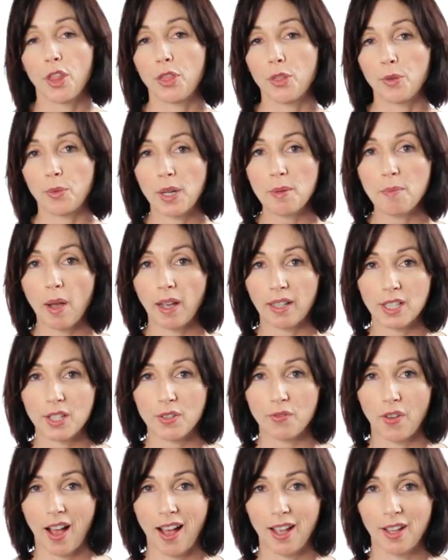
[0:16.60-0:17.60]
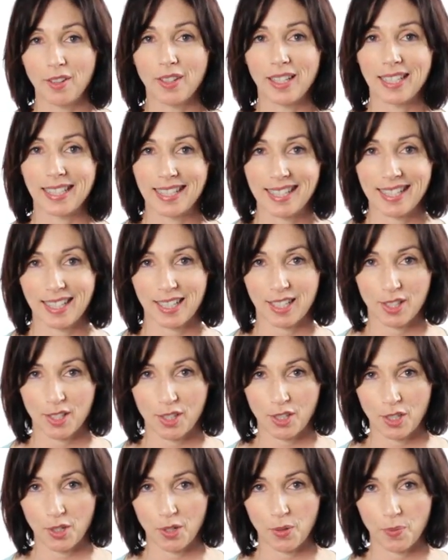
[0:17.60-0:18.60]
3 minus 5 and 6,
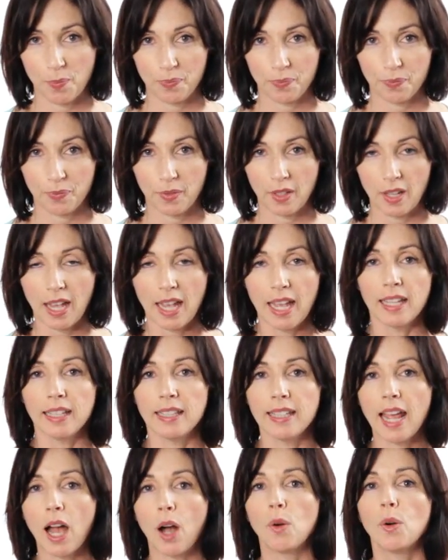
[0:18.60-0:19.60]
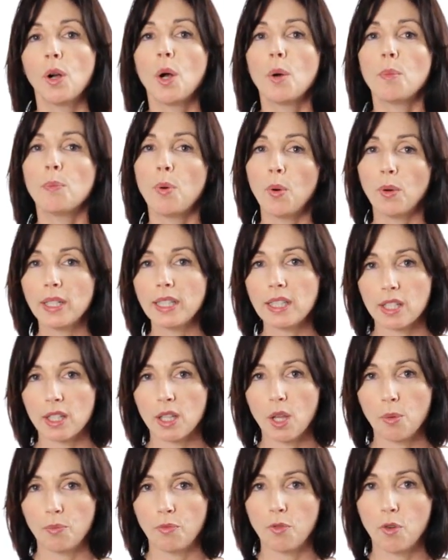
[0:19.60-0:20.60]
2. Now,
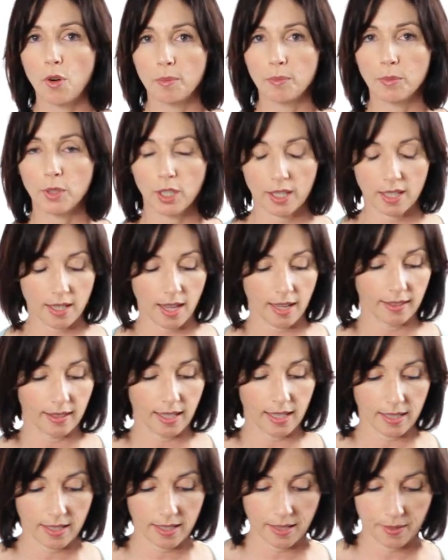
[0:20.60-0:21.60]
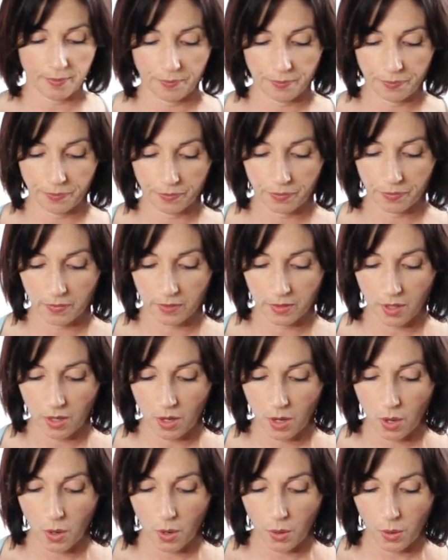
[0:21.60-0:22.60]
point-slope form looks like this.
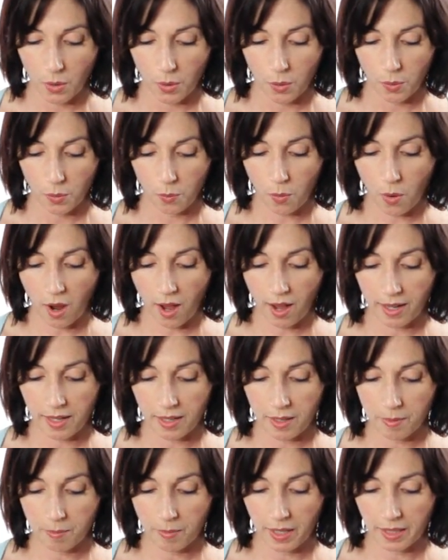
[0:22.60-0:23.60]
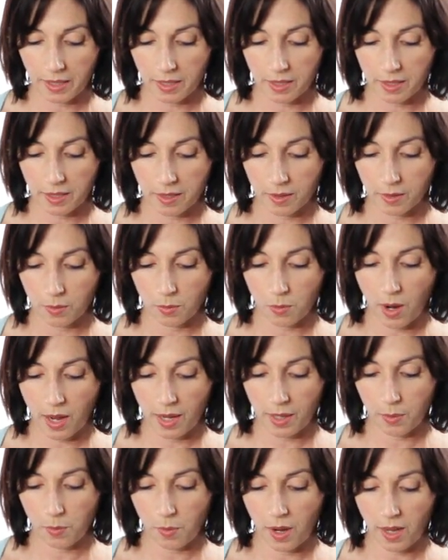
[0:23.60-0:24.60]
Y minus
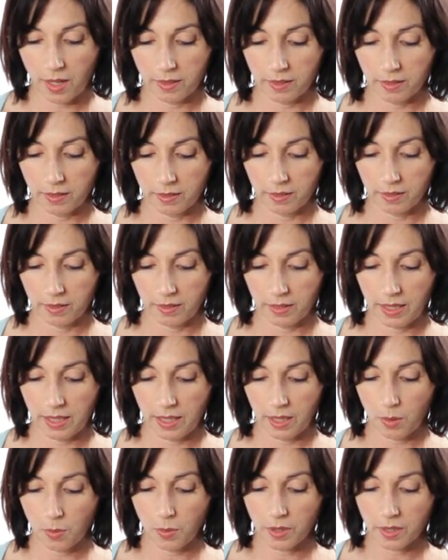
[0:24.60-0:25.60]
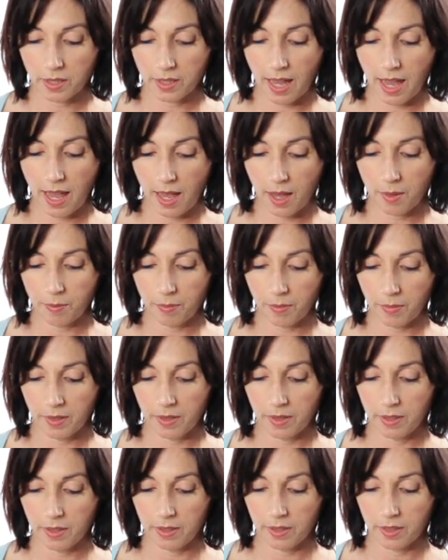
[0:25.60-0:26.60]
y1 equals m
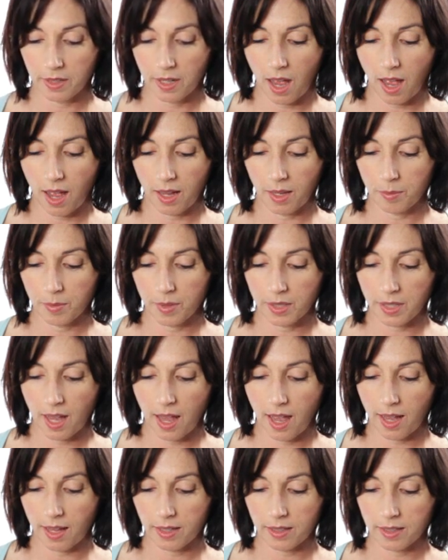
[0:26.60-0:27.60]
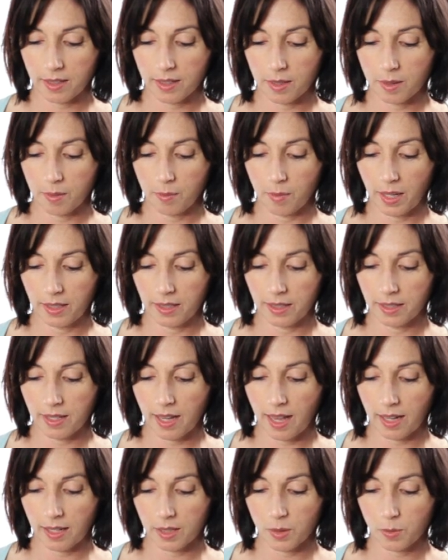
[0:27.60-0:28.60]
times x minus
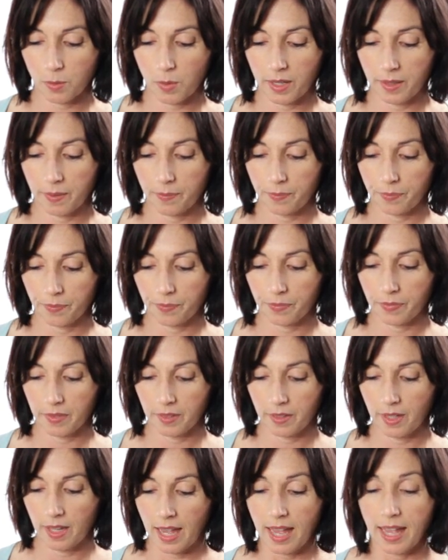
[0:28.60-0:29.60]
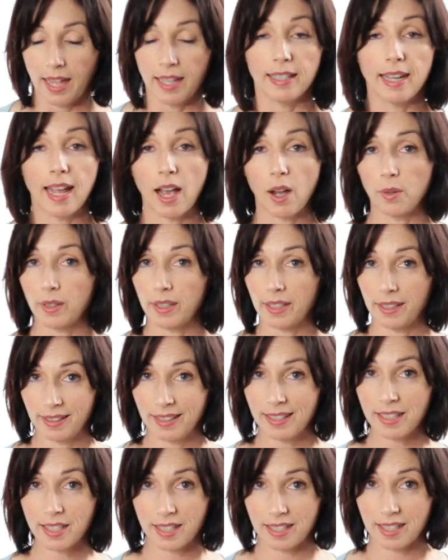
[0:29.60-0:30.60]
x1. Now, in
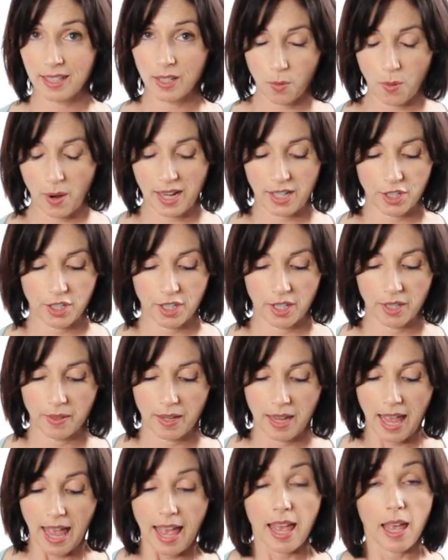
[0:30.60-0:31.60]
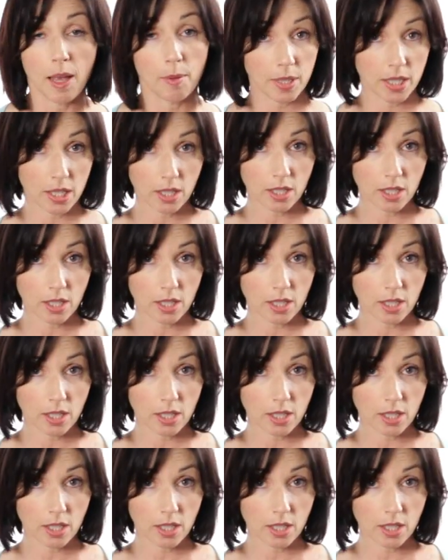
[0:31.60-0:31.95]
this equation, m is